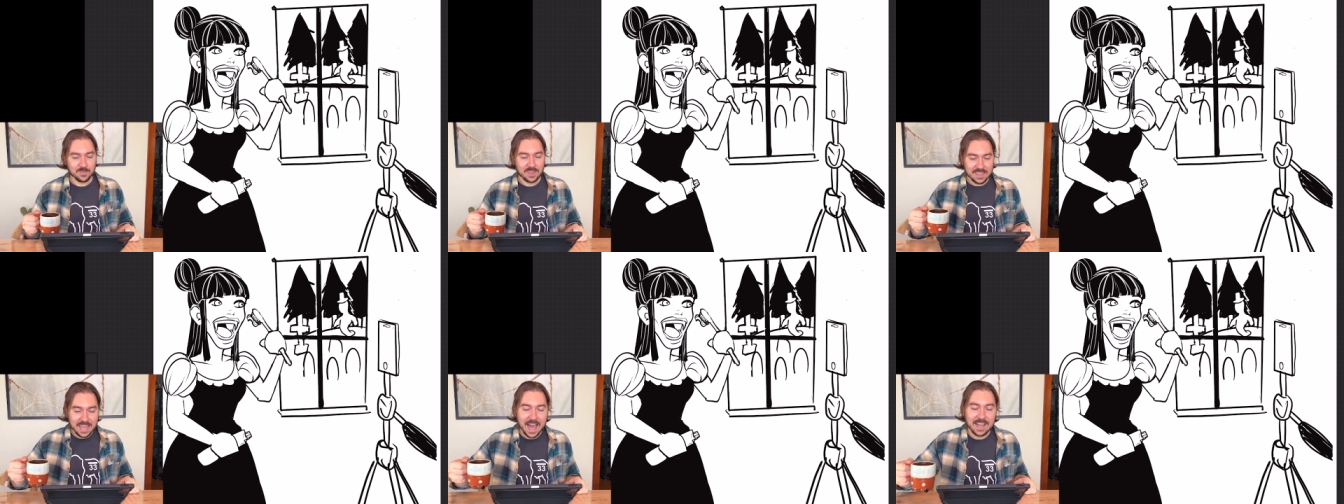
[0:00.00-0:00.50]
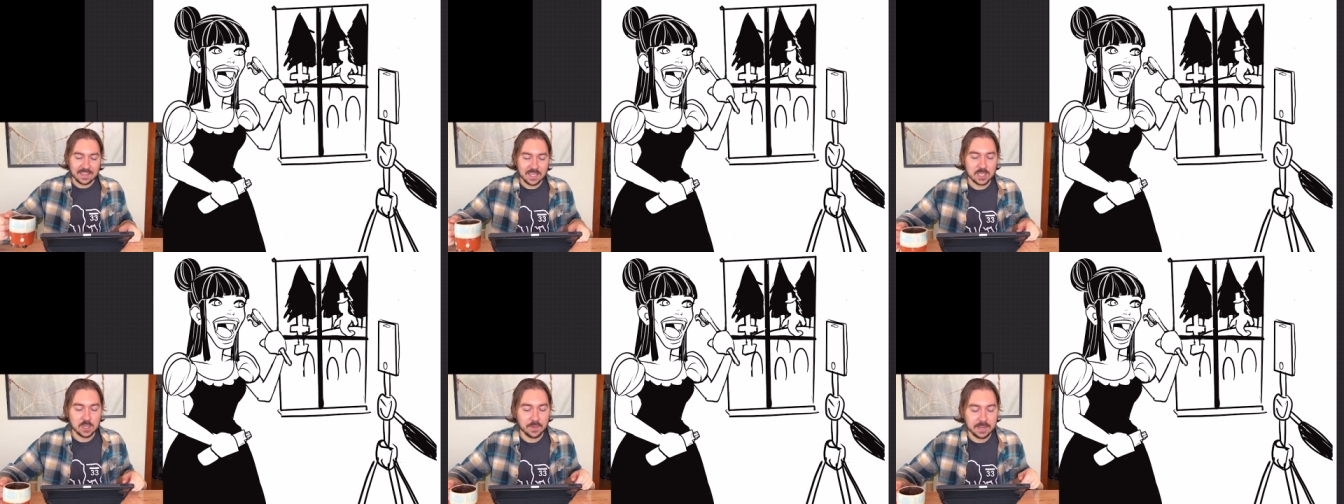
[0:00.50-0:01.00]
yeah, I think
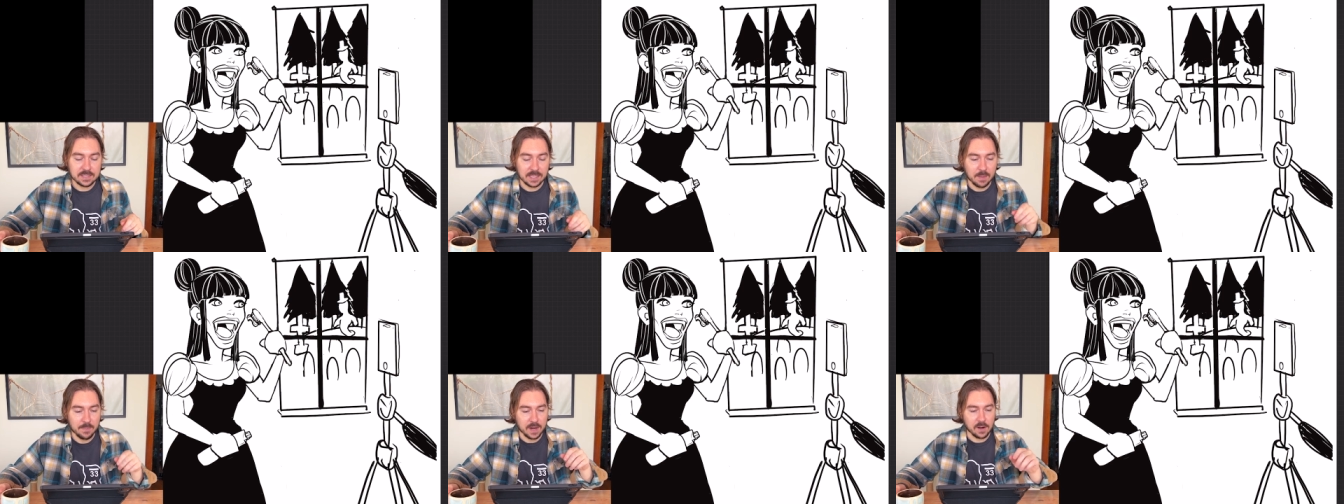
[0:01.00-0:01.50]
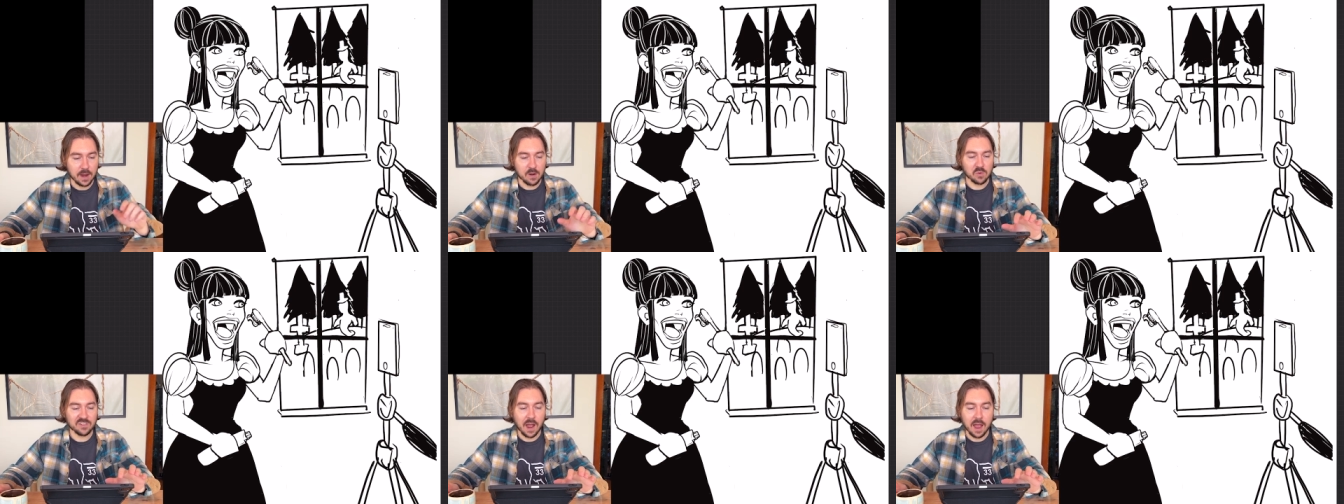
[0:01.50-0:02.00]
she reads a lot better. I
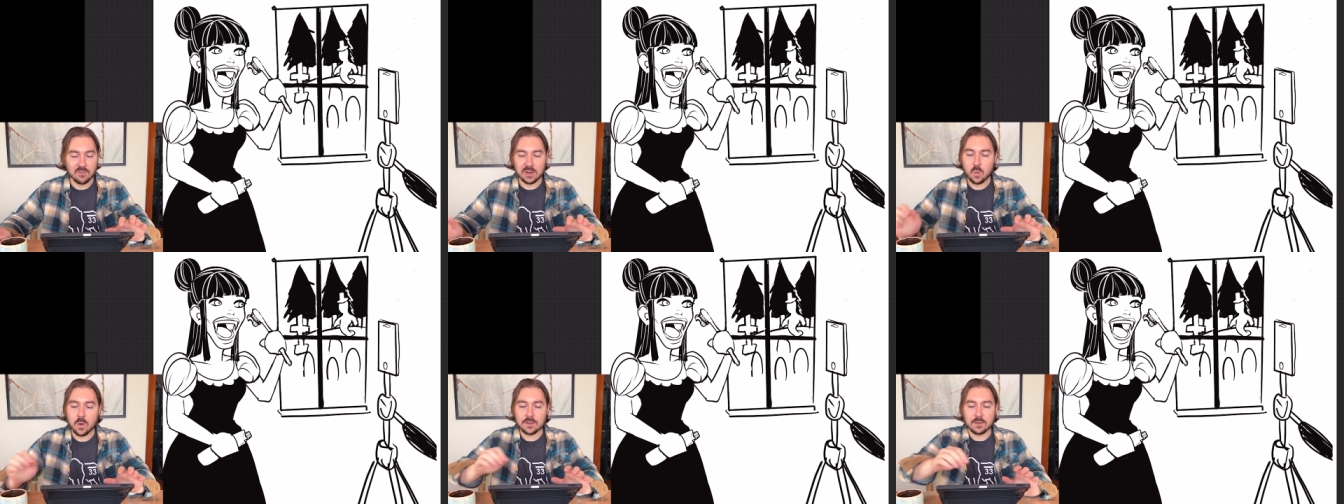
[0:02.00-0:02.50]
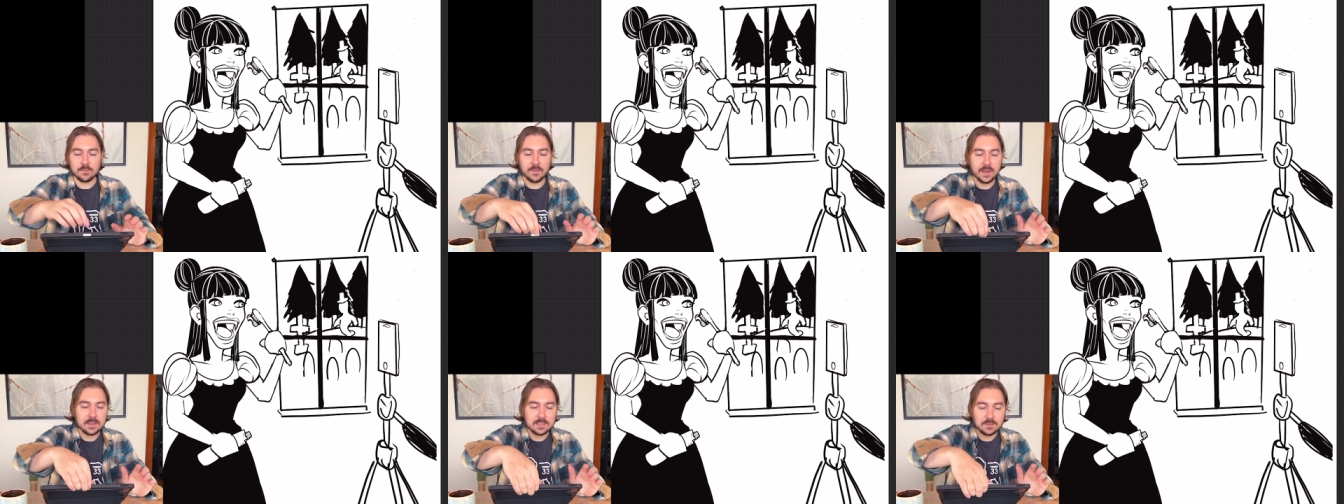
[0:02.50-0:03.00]
reworked her
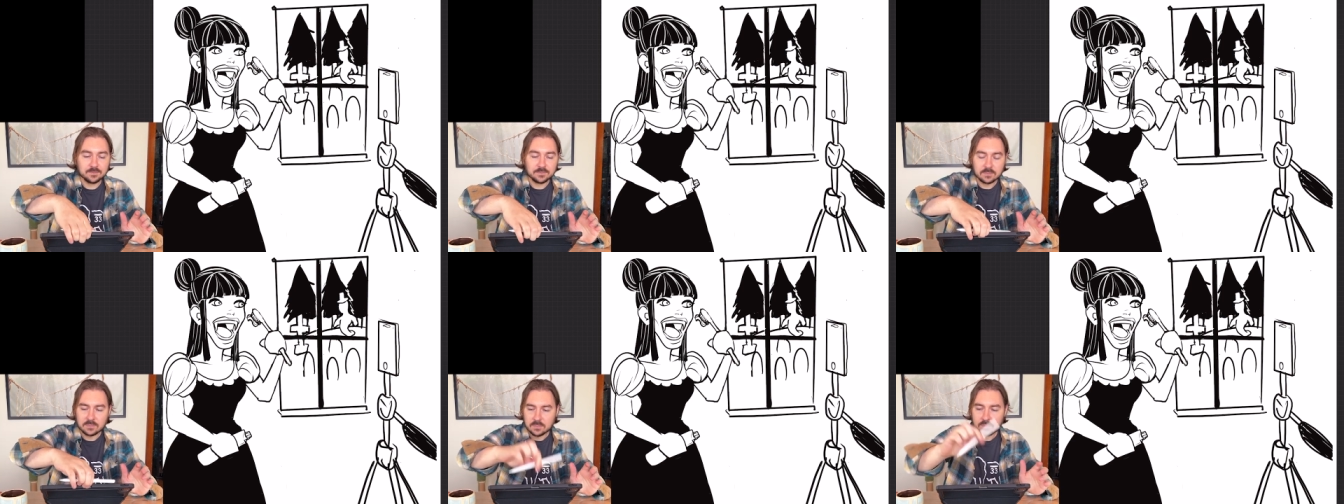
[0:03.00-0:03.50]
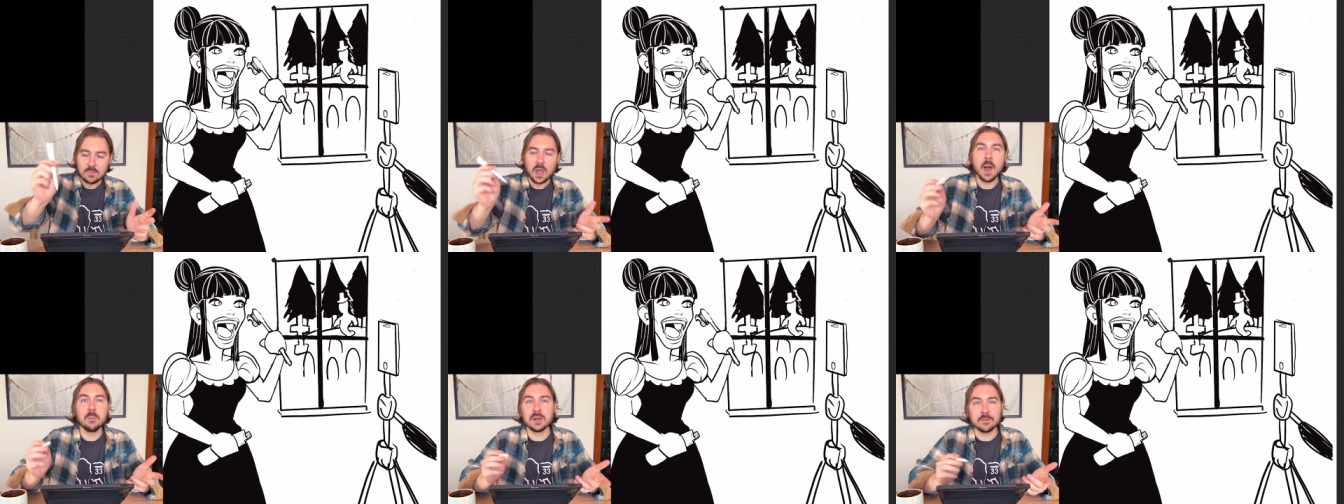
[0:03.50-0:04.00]
face.
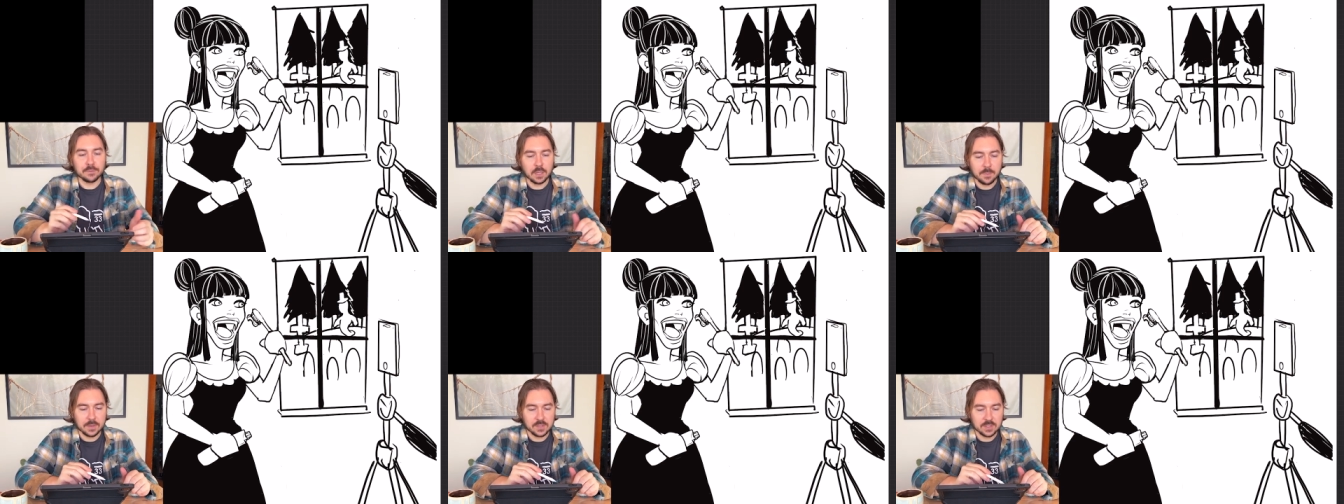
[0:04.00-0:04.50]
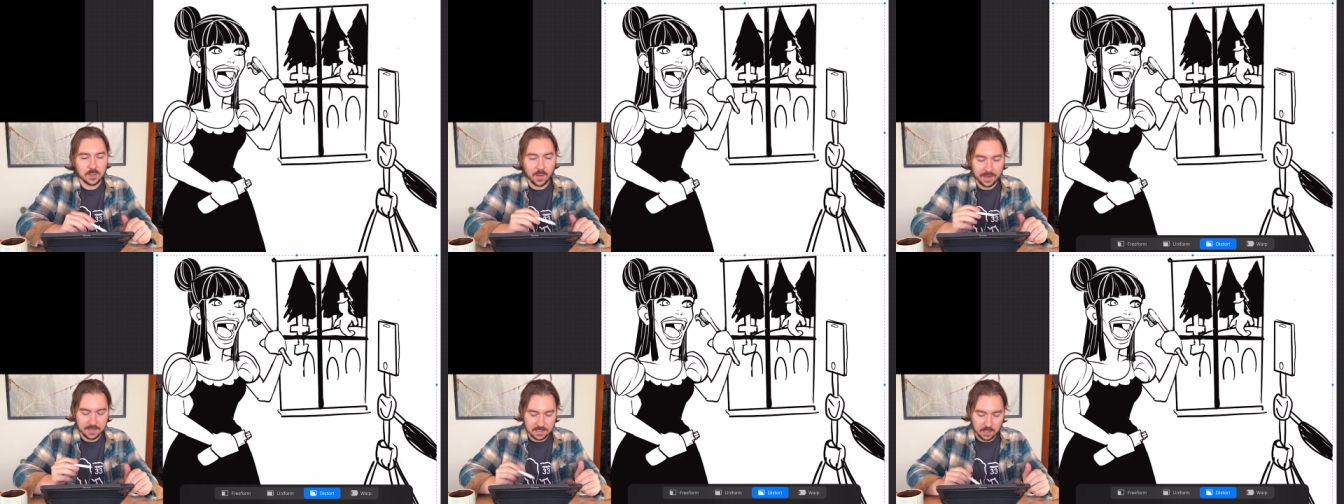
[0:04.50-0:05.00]
I'm going to flip it just so I
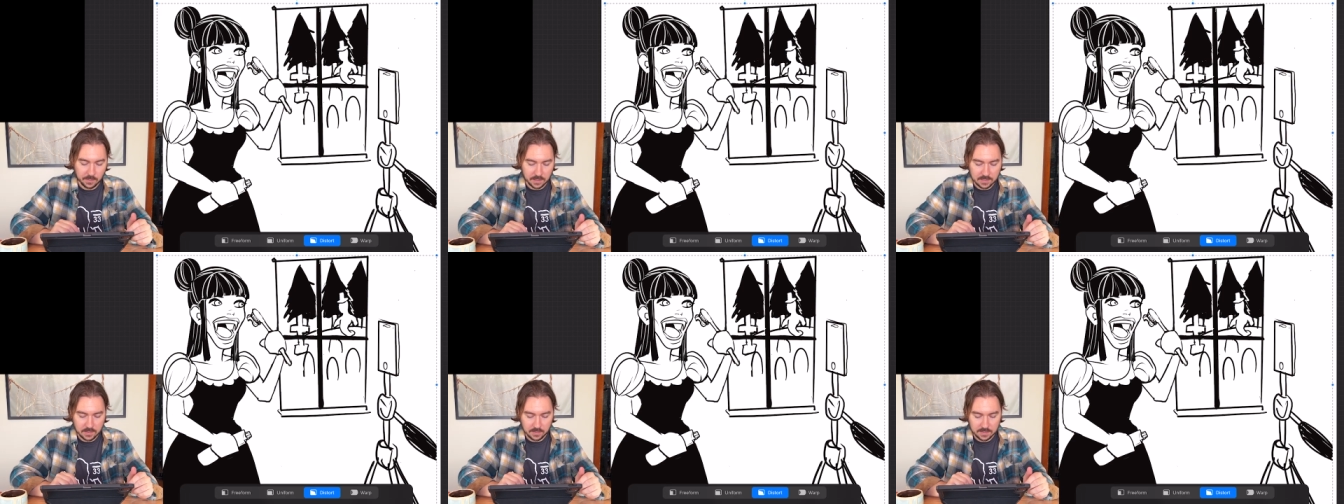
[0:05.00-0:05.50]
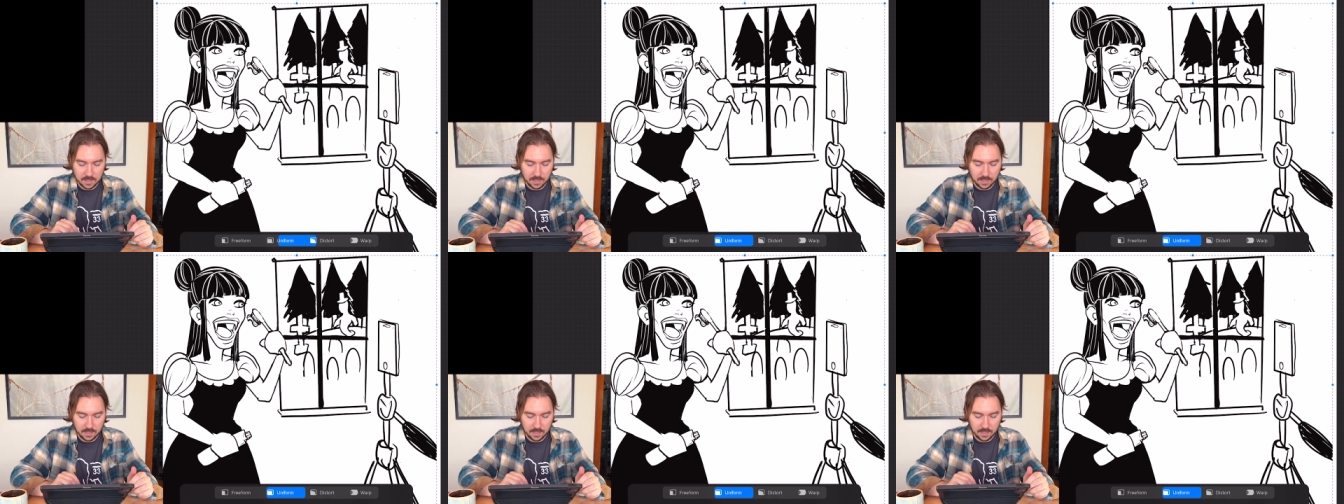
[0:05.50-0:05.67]
can see what this looks like